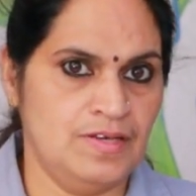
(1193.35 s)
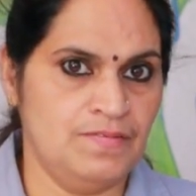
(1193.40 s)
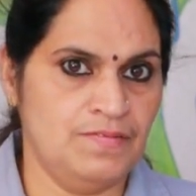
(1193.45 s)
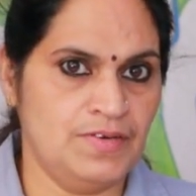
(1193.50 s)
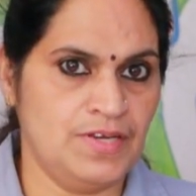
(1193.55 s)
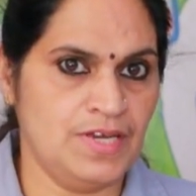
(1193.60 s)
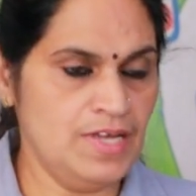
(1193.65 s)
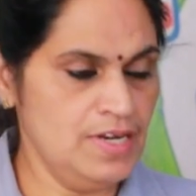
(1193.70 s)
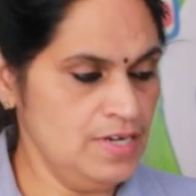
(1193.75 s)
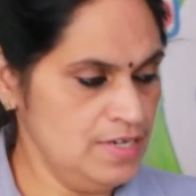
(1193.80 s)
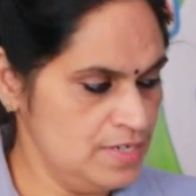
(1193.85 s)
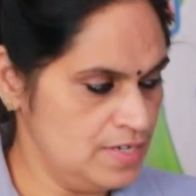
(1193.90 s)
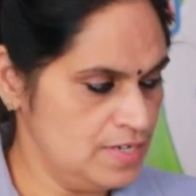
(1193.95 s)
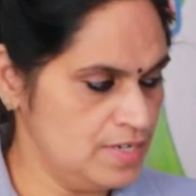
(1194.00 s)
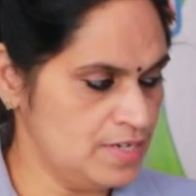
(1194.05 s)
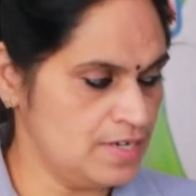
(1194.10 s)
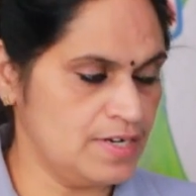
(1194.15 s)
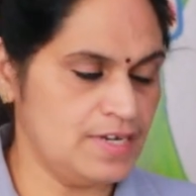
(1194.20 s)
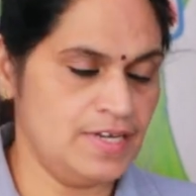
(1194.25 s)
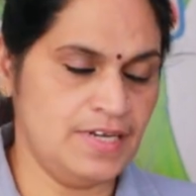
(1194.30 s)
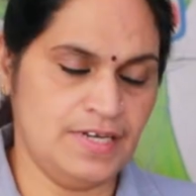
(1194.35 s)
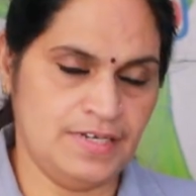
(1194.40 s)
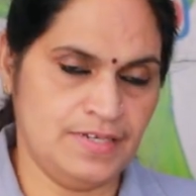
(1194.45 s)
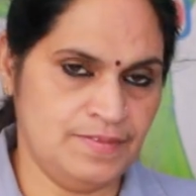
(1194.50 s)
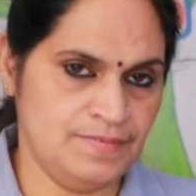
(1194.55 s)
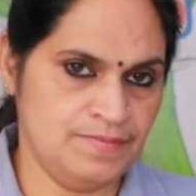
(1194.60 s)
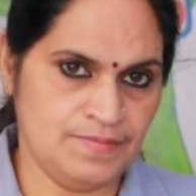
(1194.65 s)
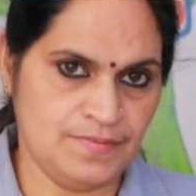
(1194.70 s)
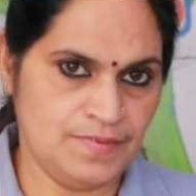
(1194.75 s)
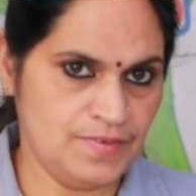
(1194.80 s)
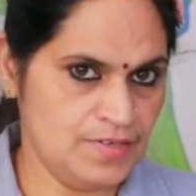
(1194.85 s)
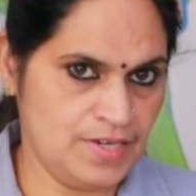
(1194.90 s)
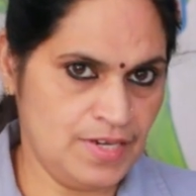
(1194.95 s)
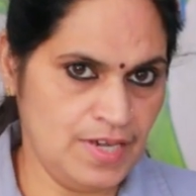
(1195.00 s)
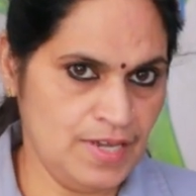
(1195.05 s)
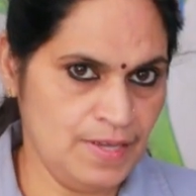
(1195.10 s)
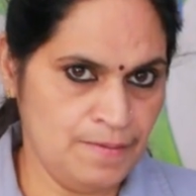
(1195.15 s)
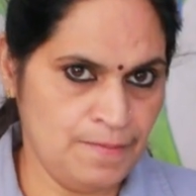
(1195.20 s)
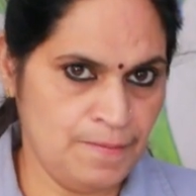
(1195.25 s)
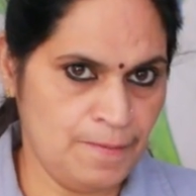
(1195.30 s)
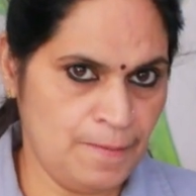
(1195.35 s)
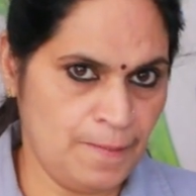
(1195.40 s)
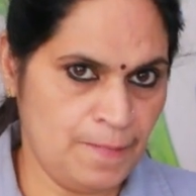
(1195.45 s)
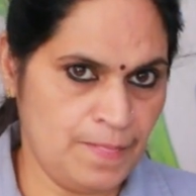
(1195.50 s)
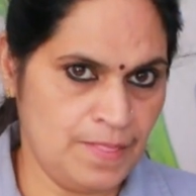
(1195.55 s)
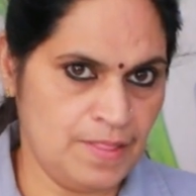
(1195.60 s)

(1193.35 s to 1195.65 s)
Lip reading: We can read. Okay,